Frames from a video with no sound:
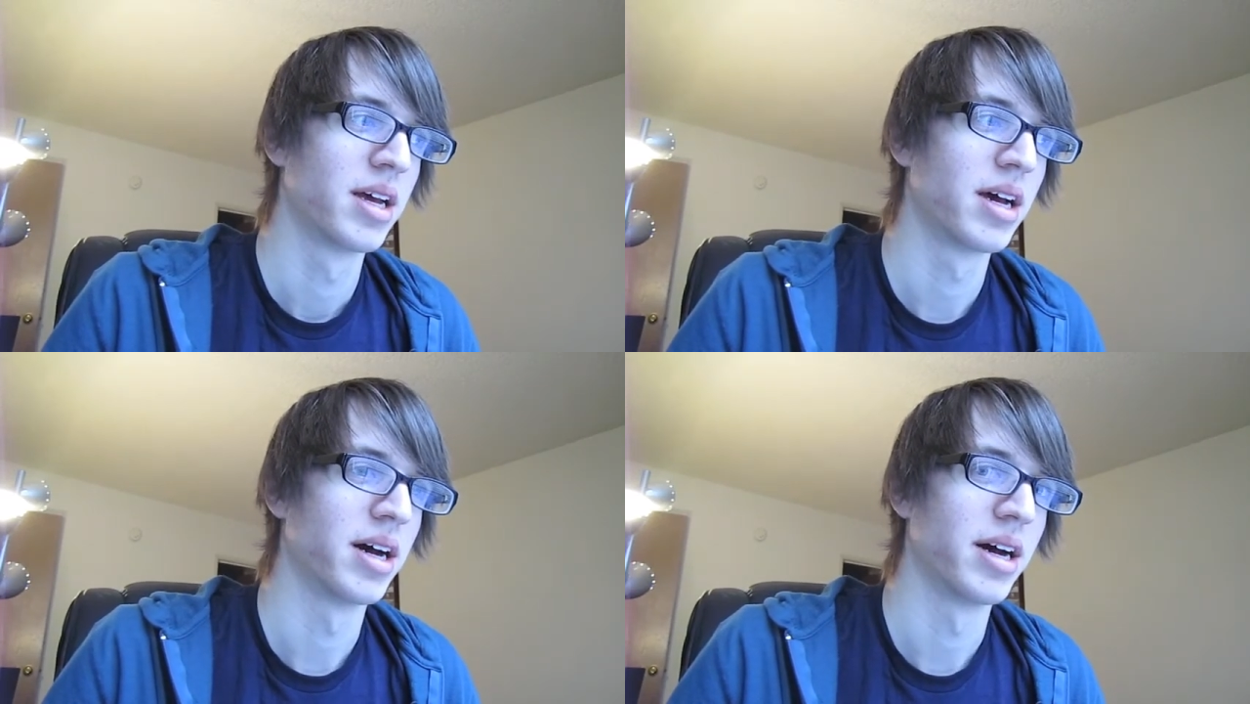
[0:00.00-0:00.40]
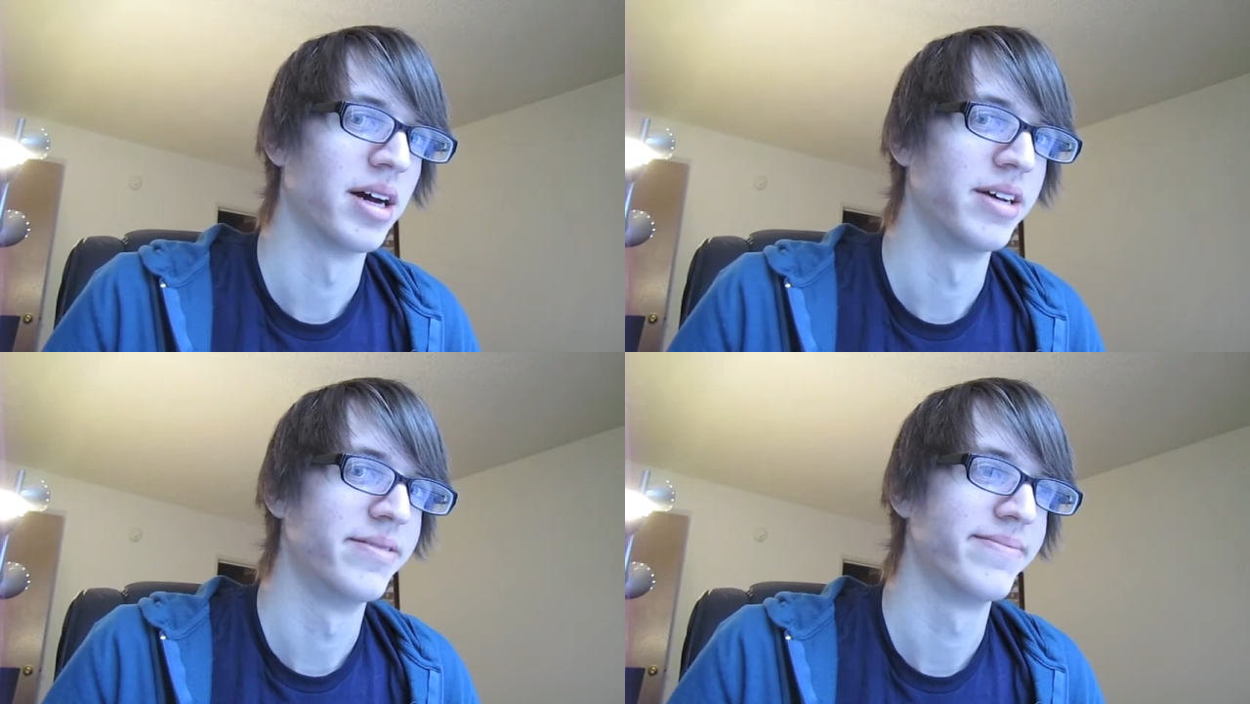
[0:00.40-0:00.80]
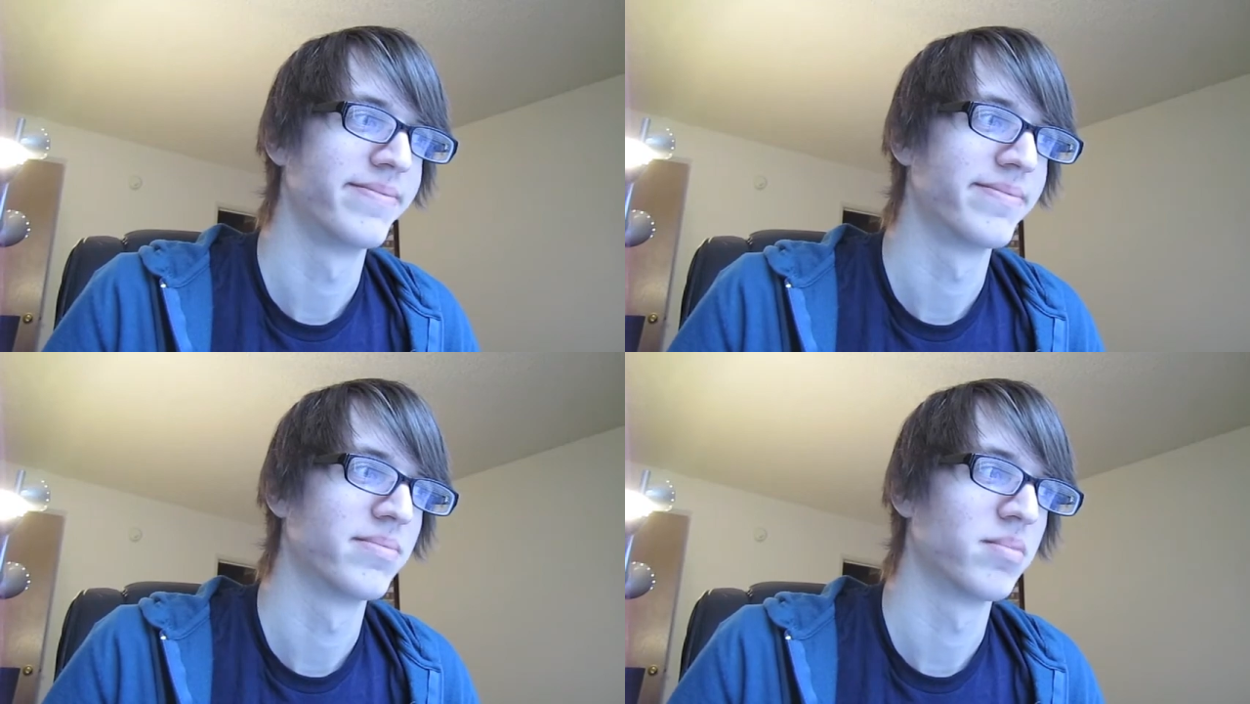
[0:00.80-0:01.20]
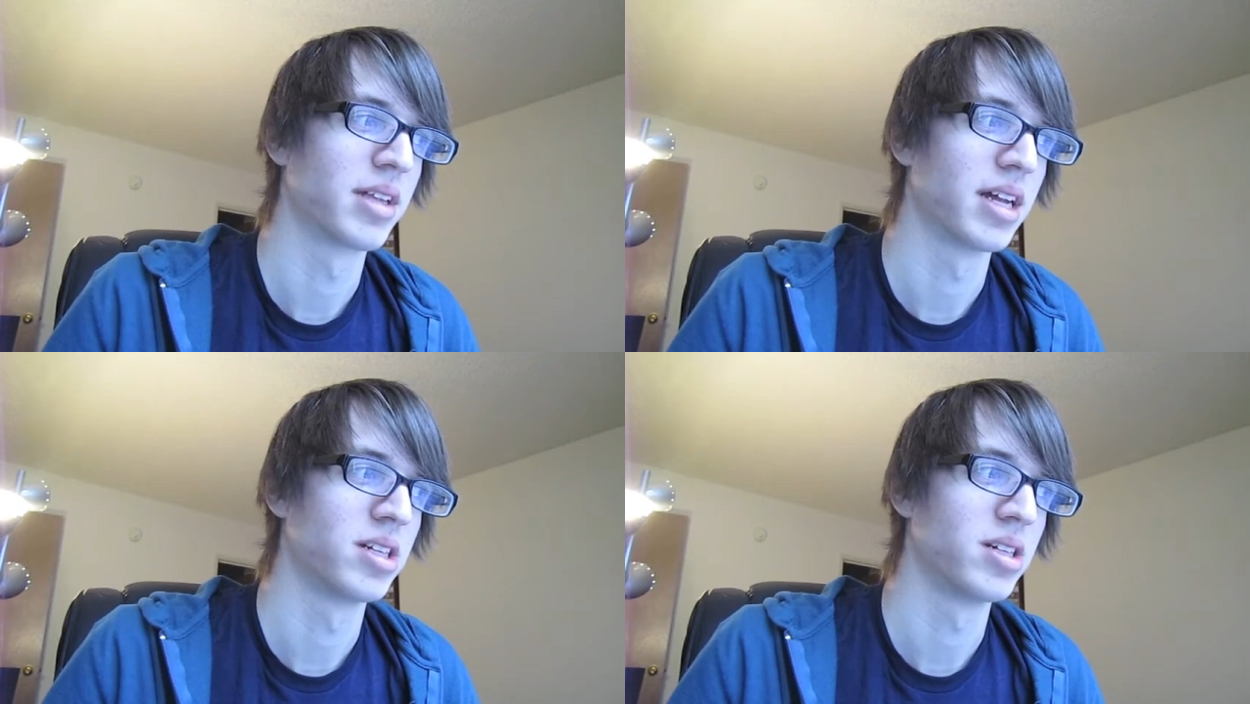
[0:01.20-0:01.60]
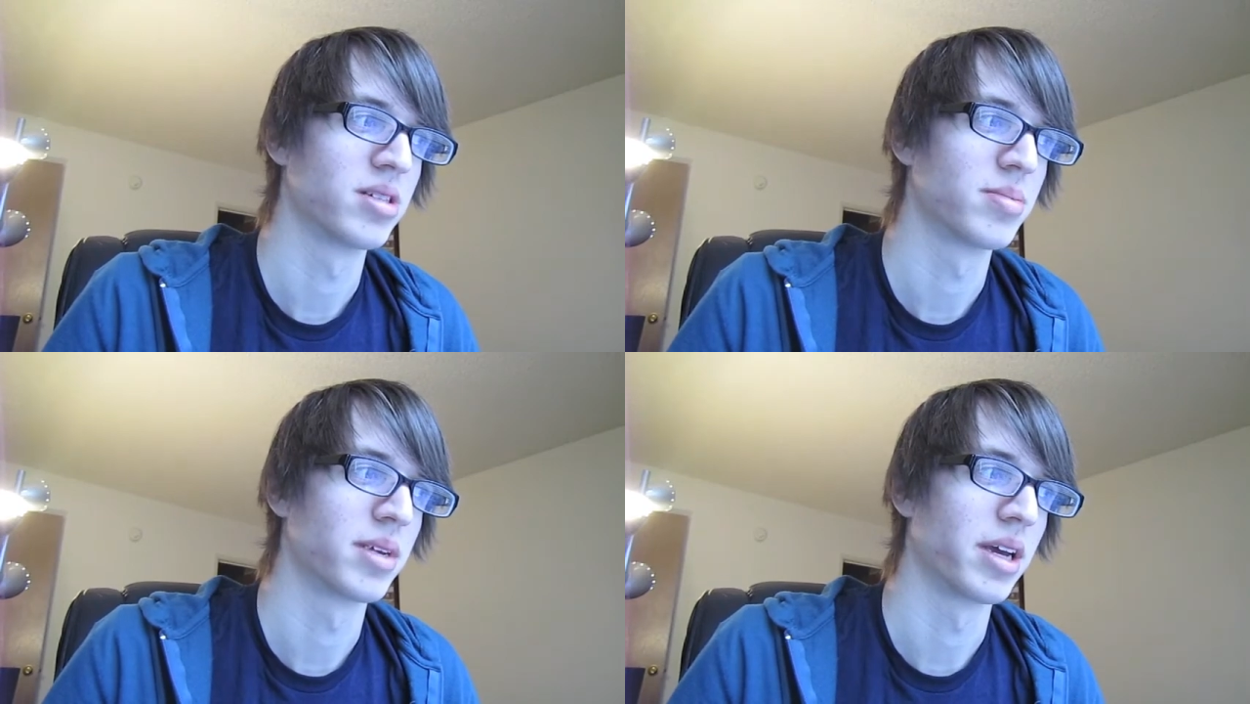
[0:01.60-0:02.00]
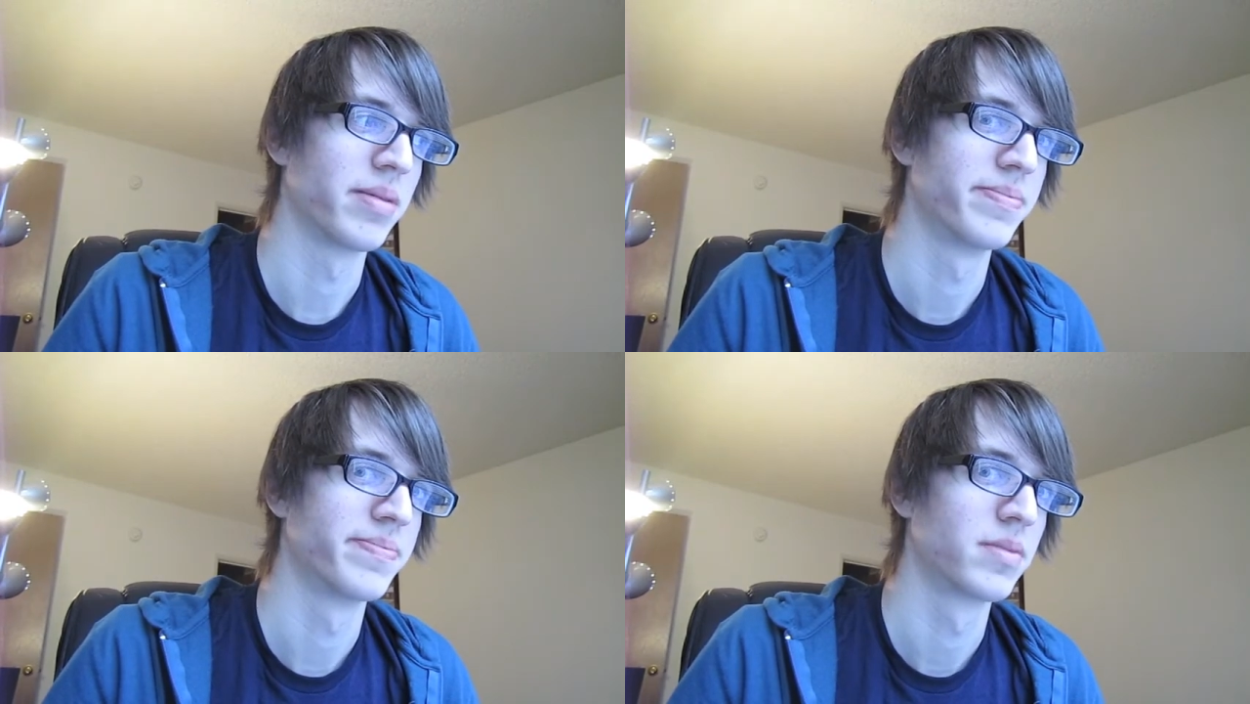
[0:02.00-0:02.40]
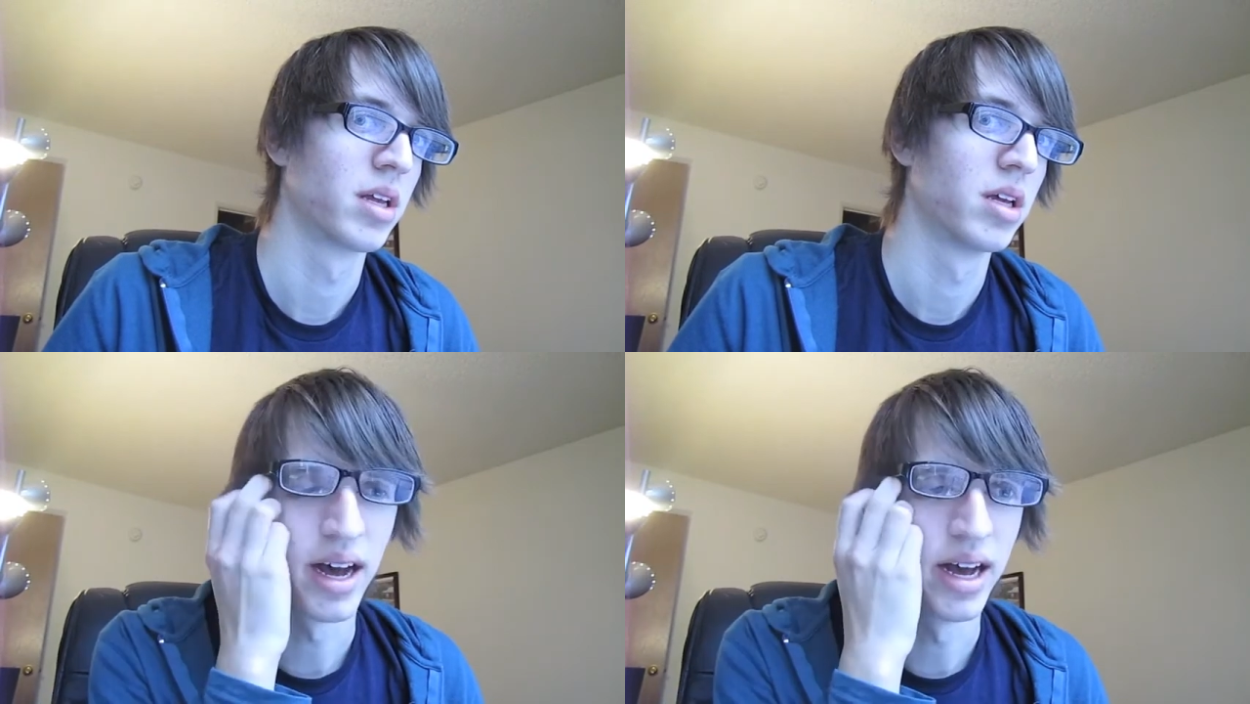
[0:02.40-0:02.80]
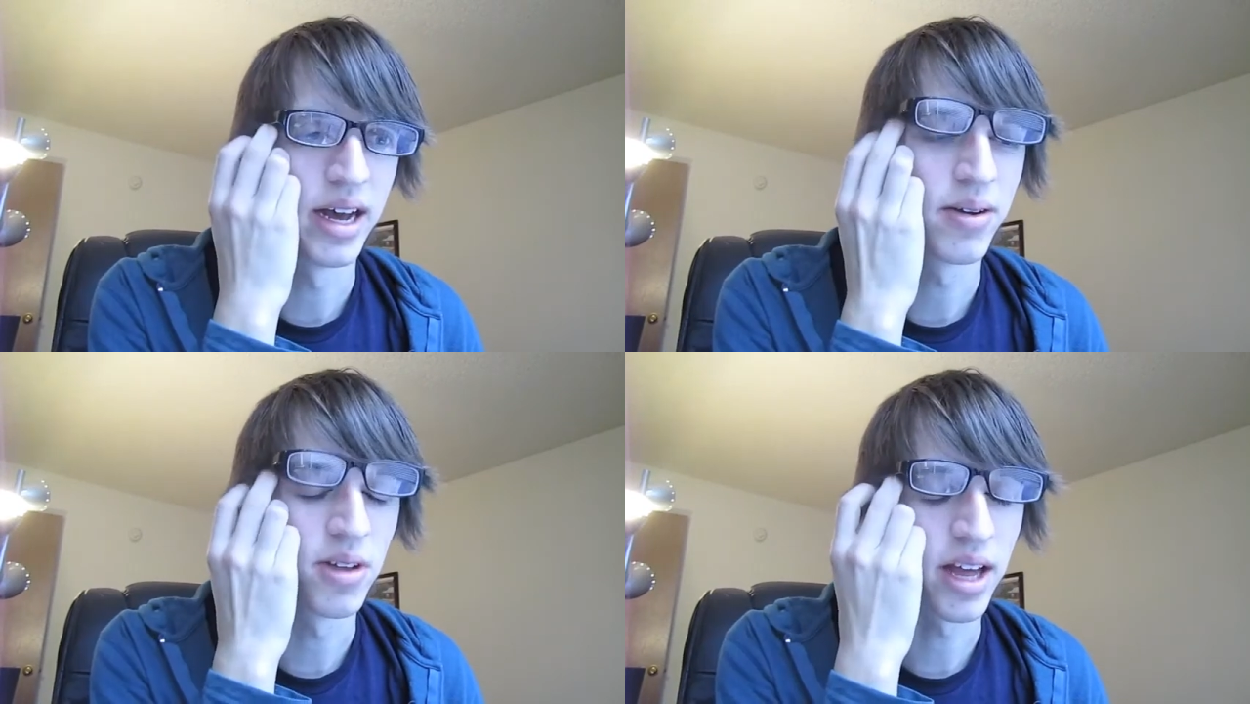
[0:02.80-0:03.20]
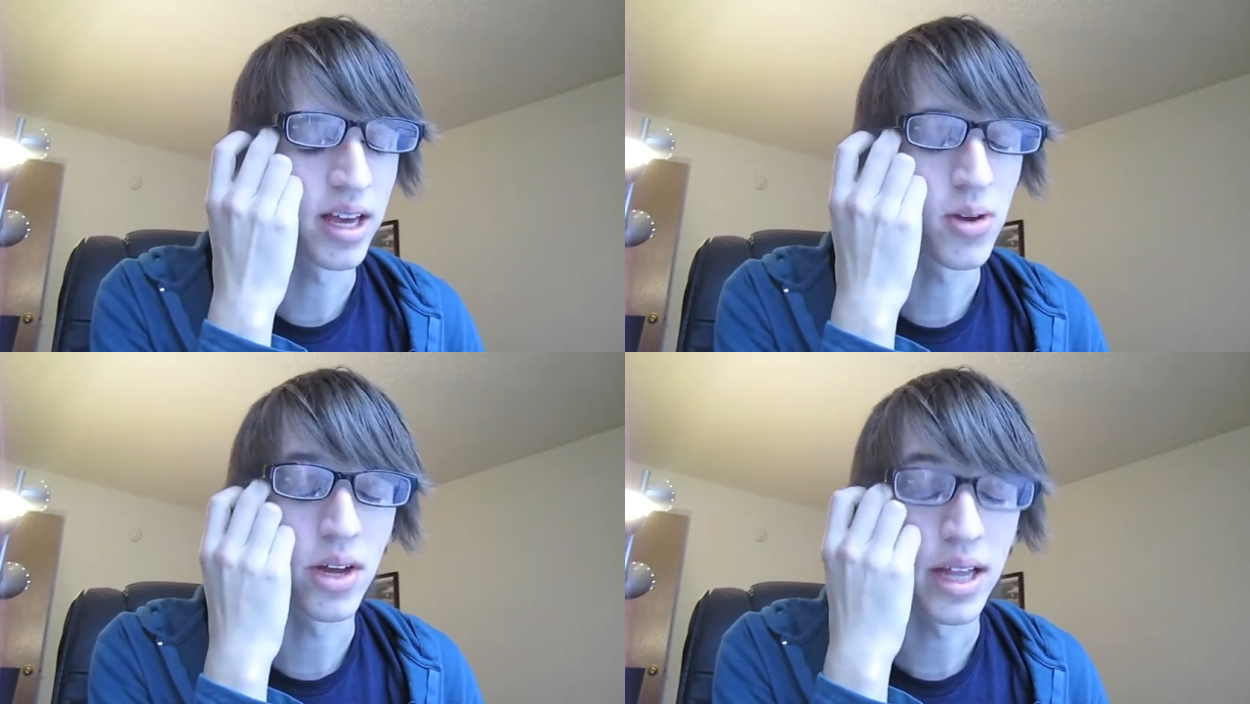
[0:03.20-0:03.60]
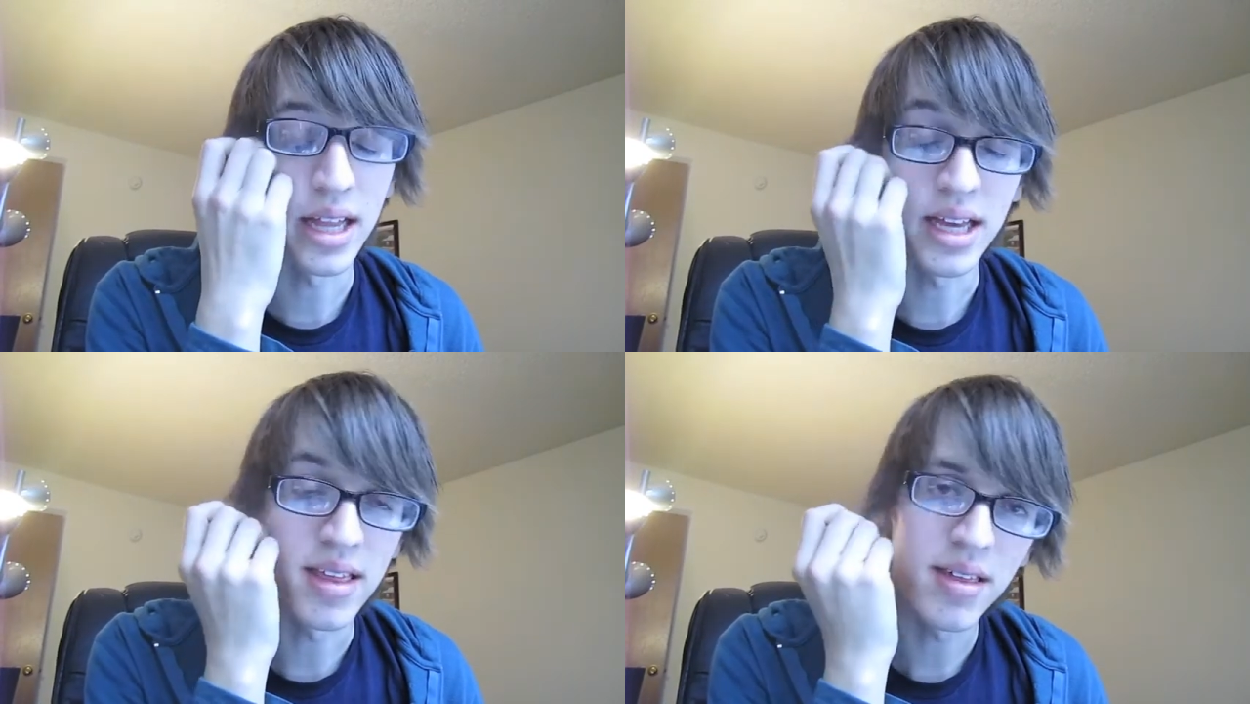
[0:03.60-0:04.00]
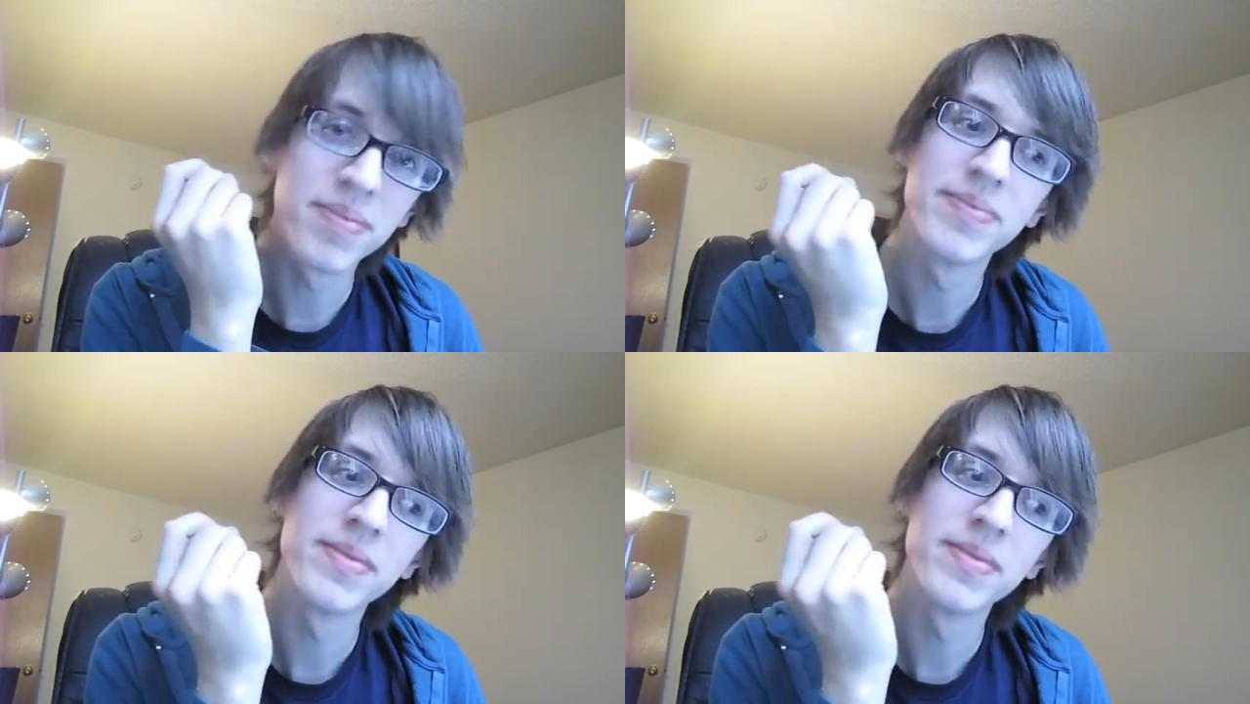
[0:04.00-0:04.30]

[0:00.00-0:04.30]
But that's just me. I really like ukuleles.